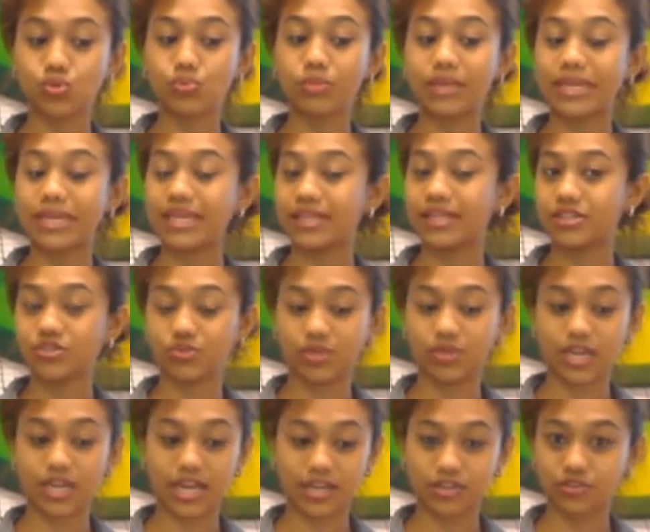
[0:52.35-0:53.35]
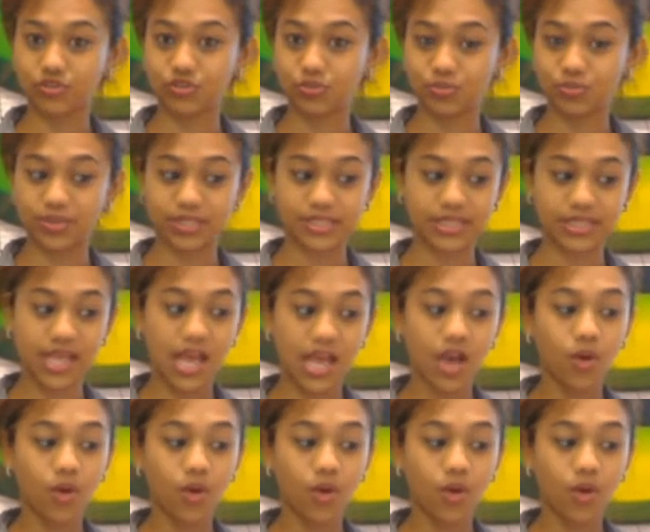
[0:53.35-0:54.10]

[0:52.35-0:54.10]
million Sri Lankan rupees,